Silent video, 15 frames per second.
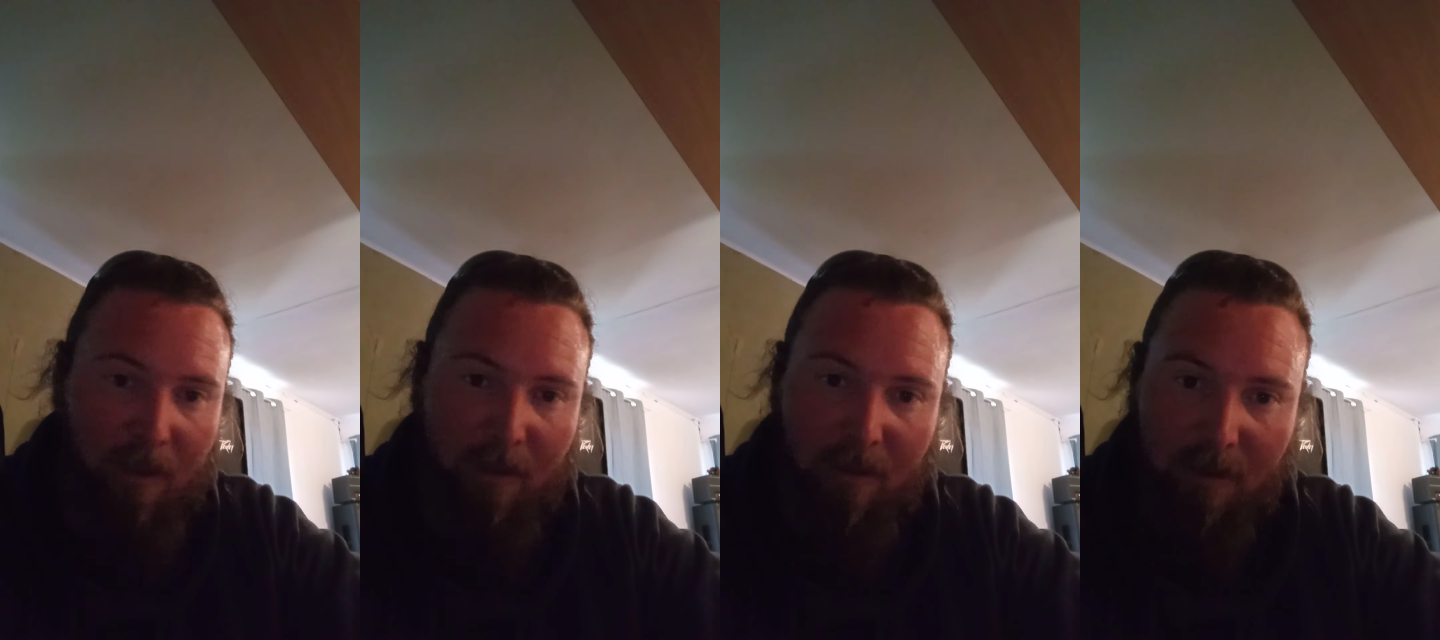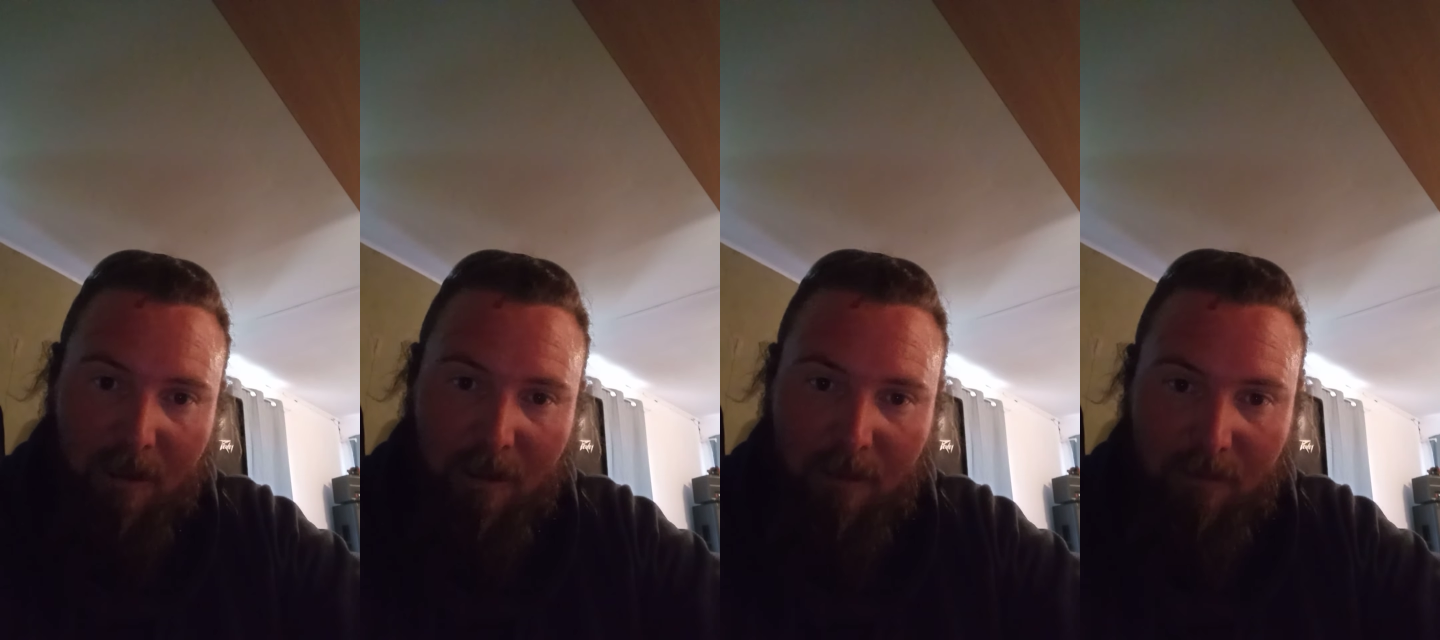And I
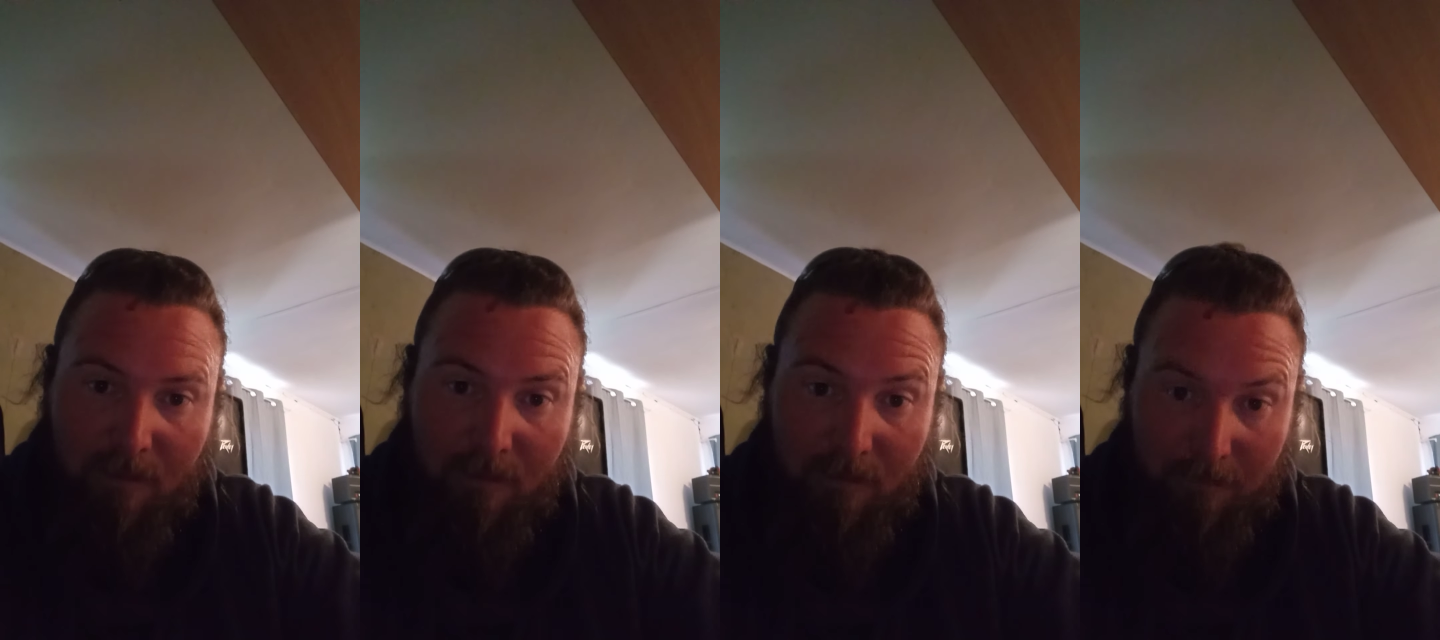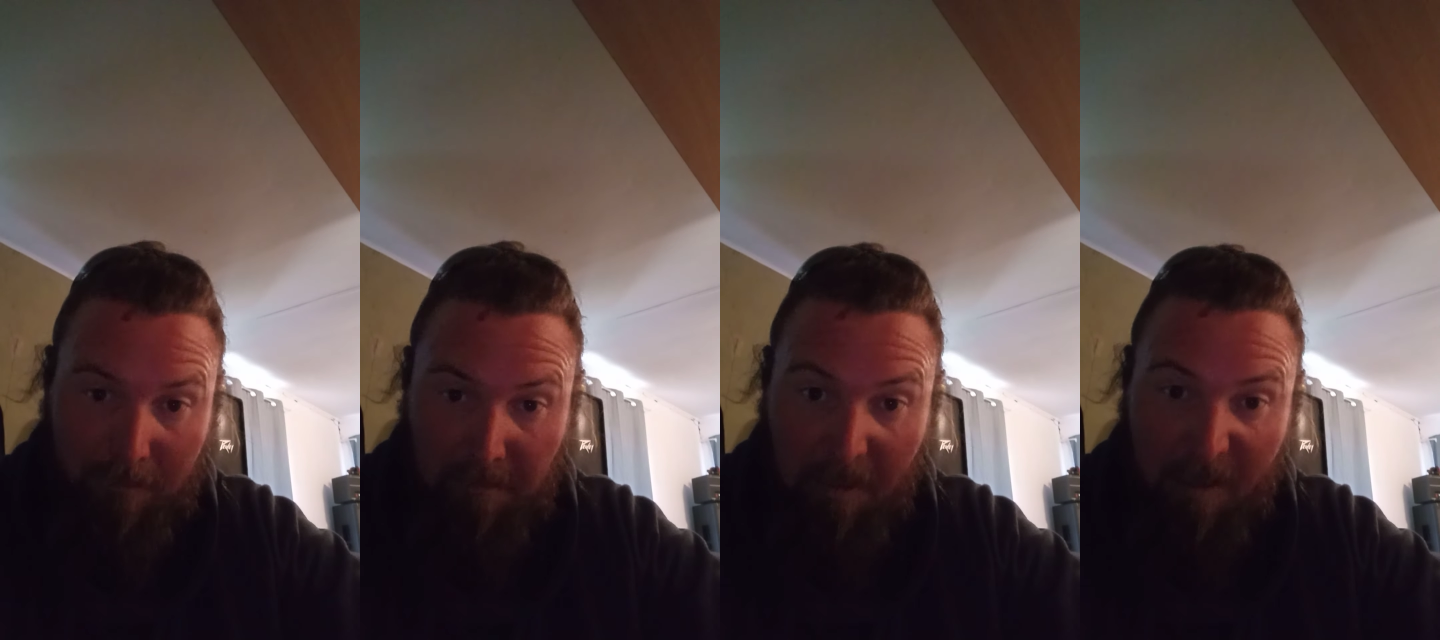was like,
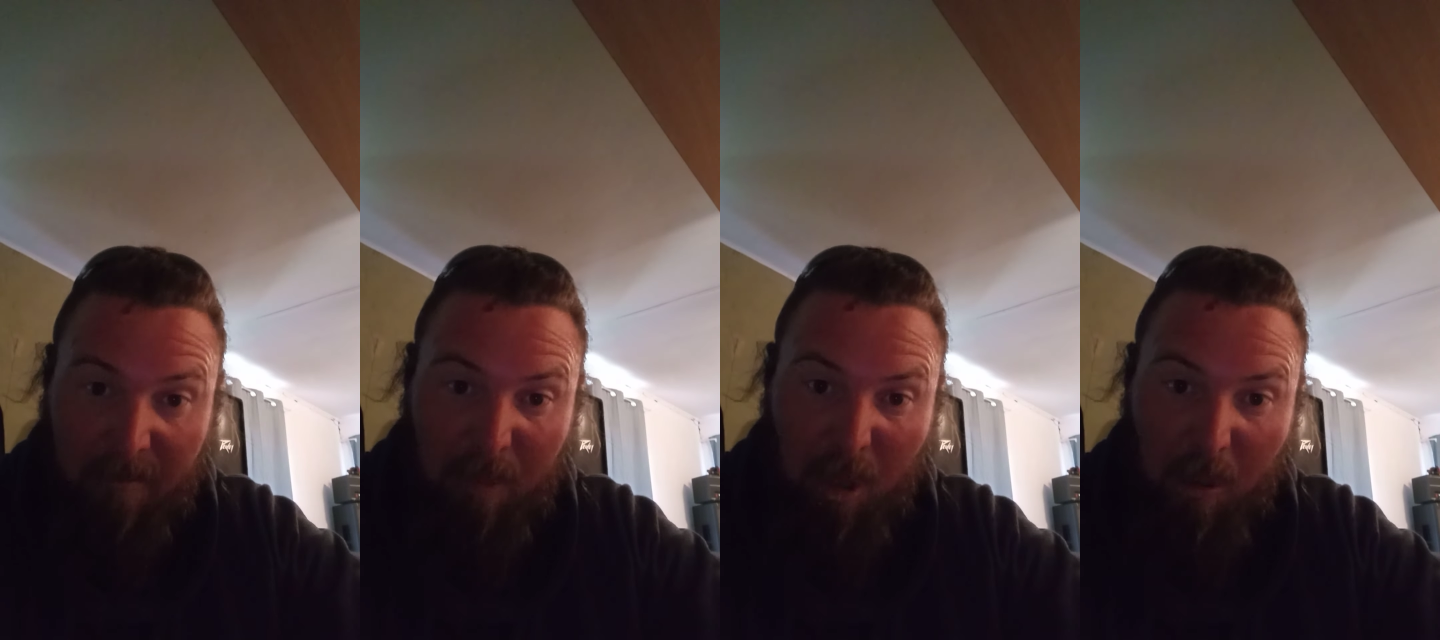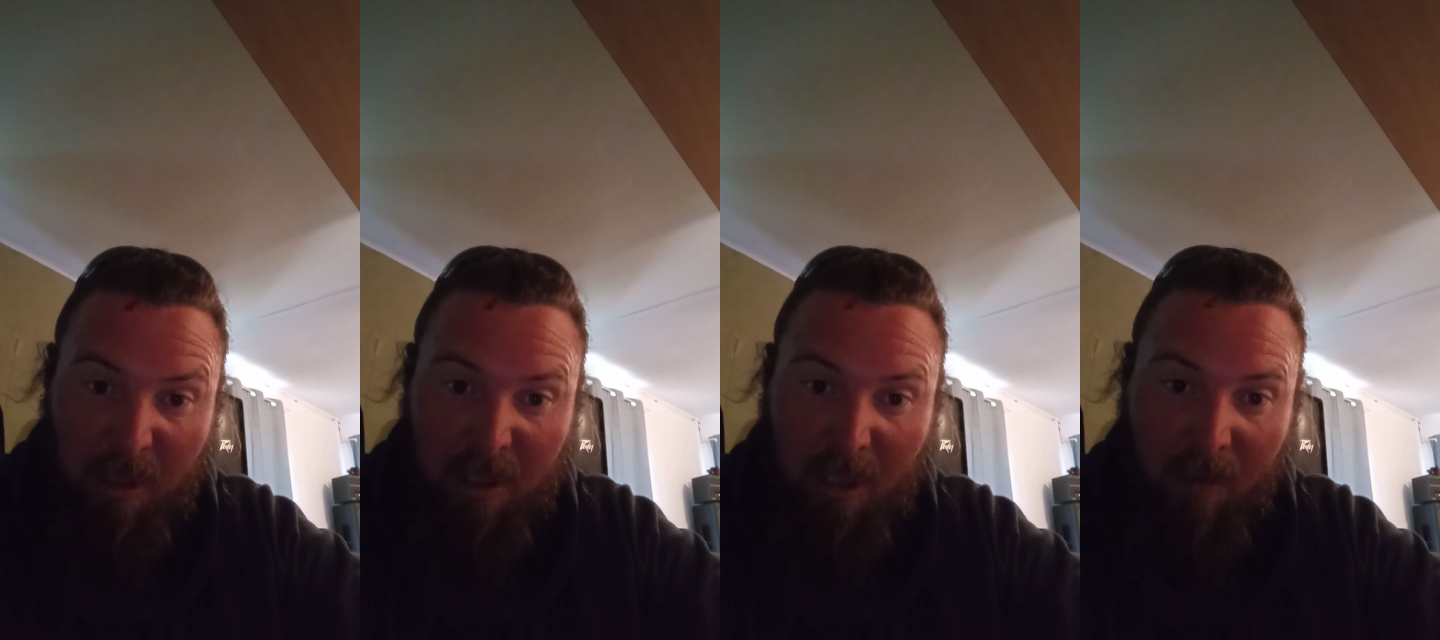I've
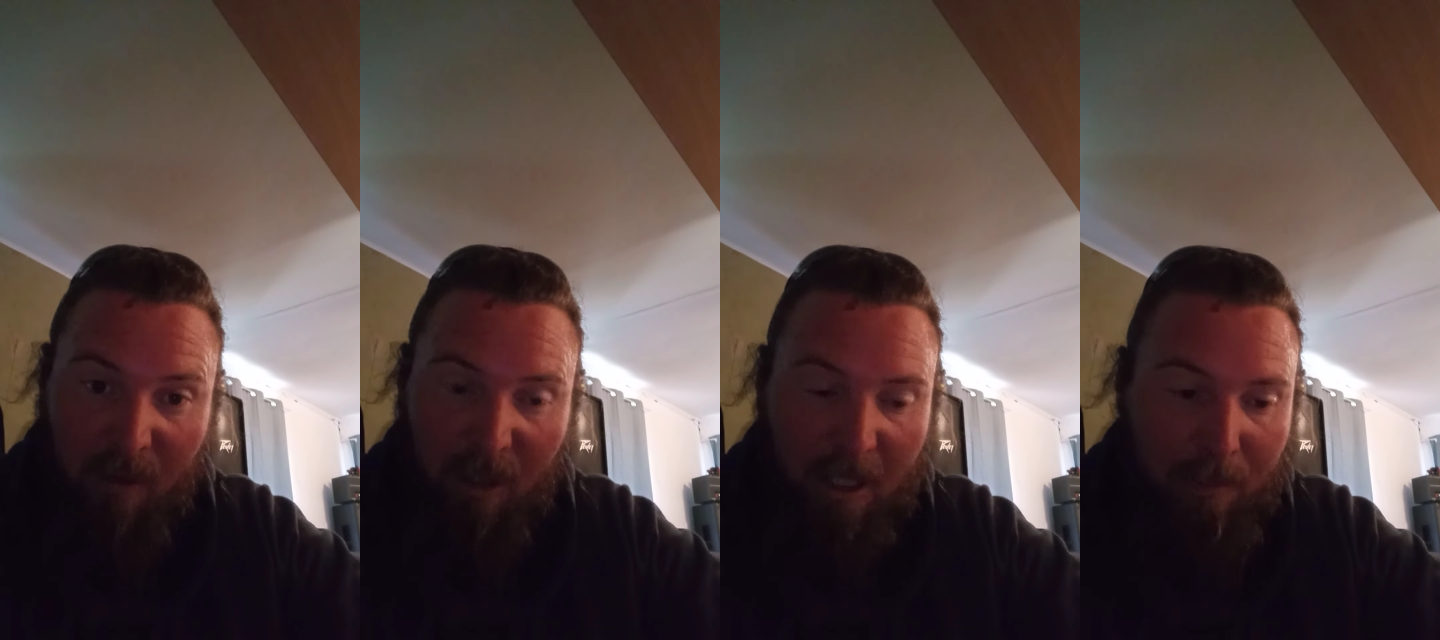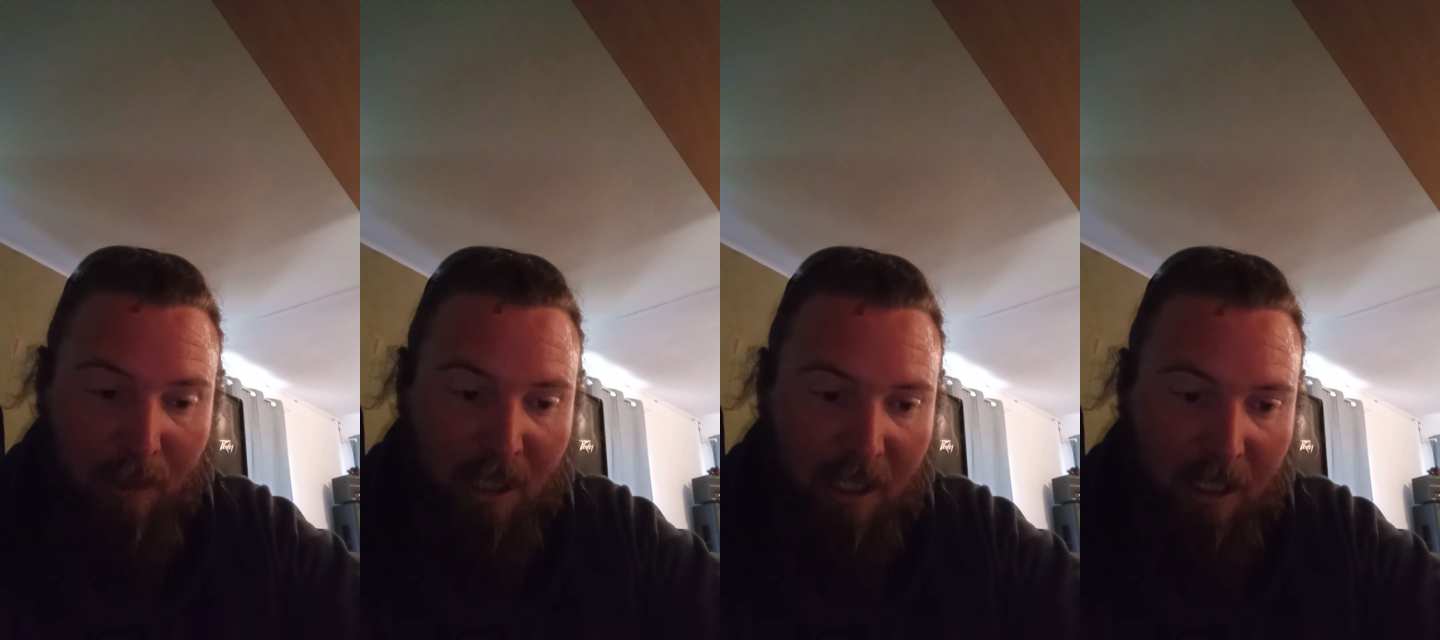bought myself a
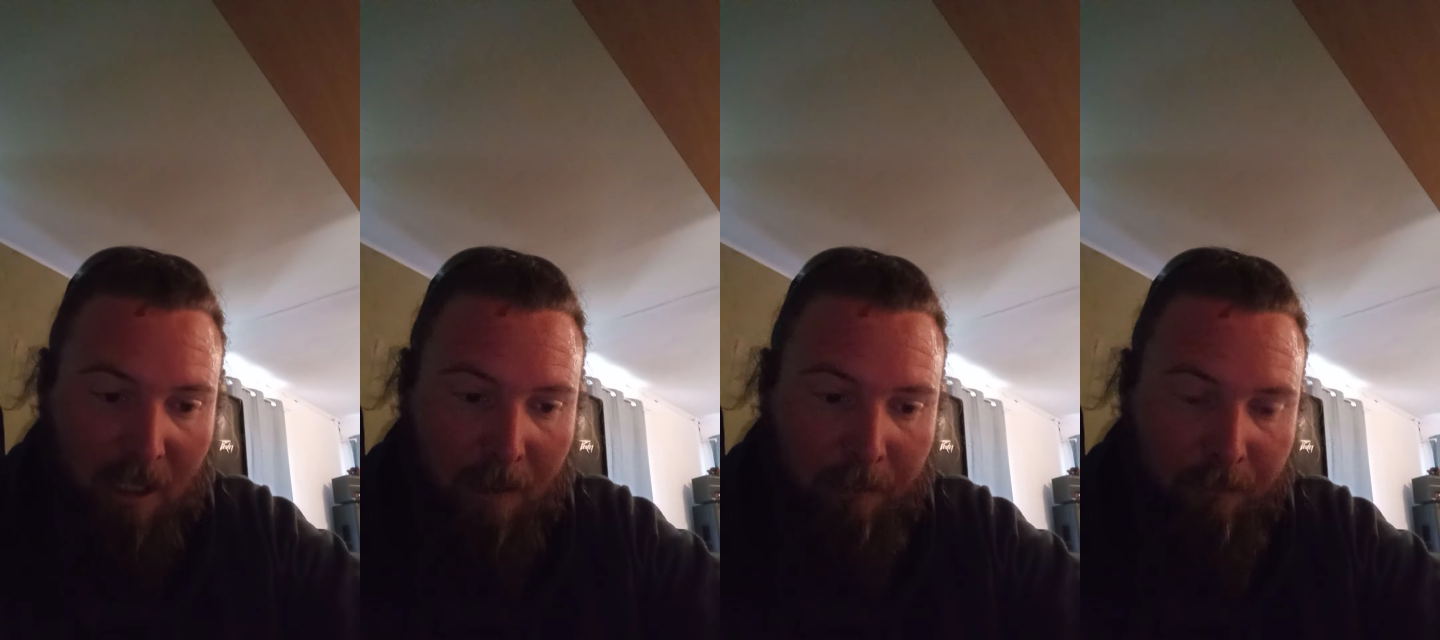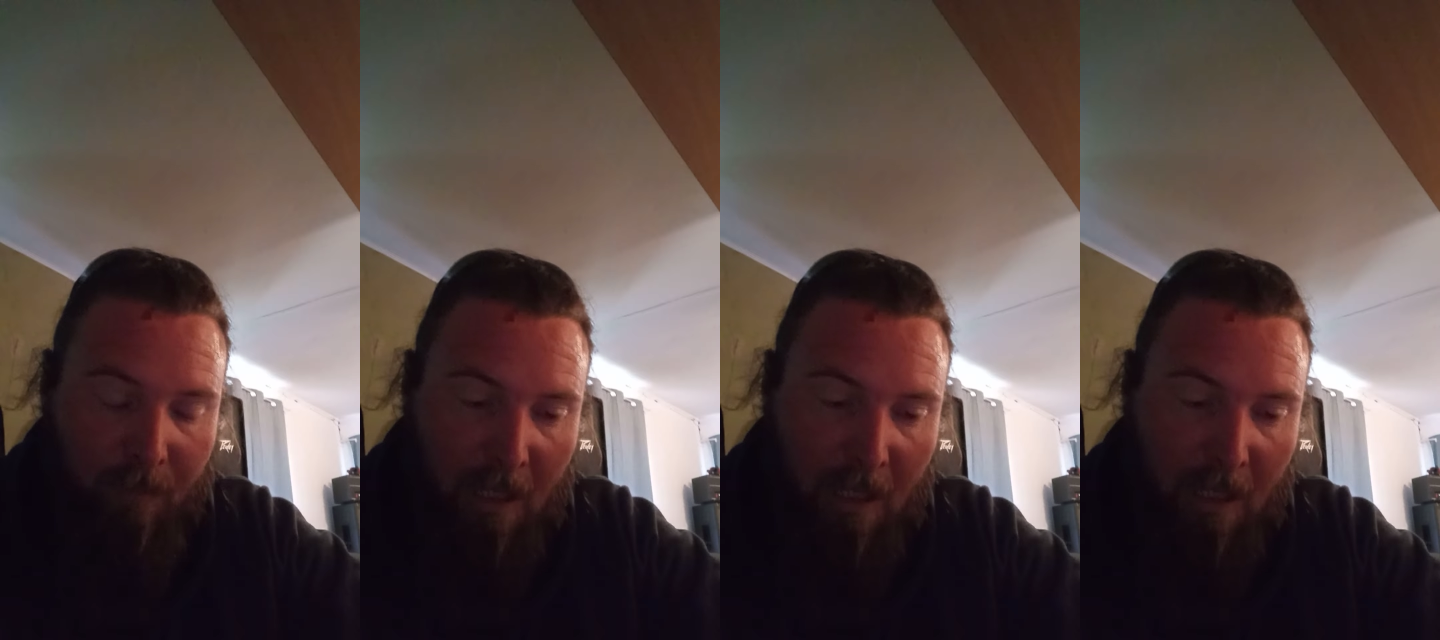lemon here.